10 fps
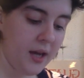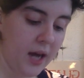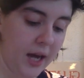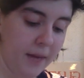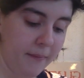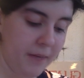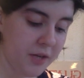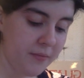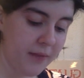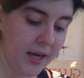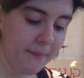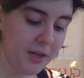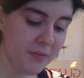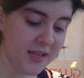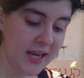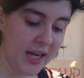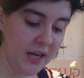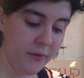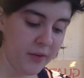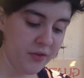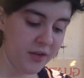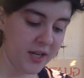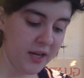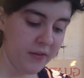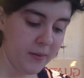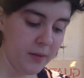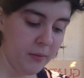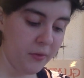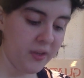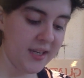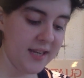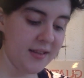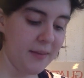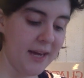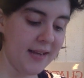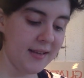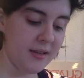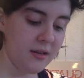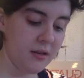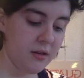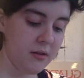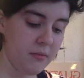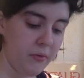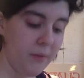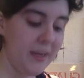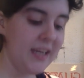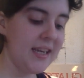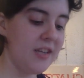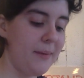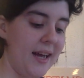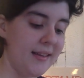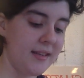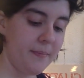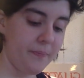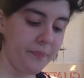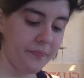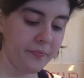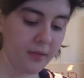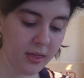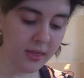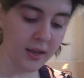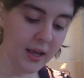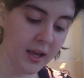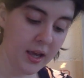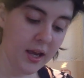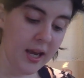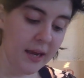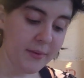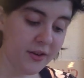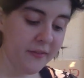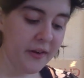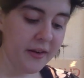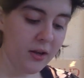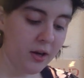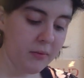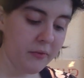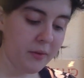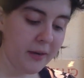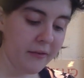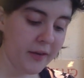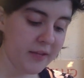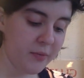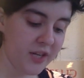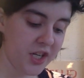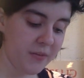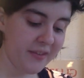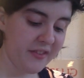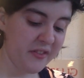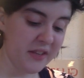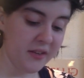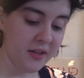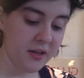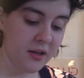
I am much, I am much mistaken if we do not hear from her before the days are past, before many days are past. It was not very long before my friend's prediction was fulfilled.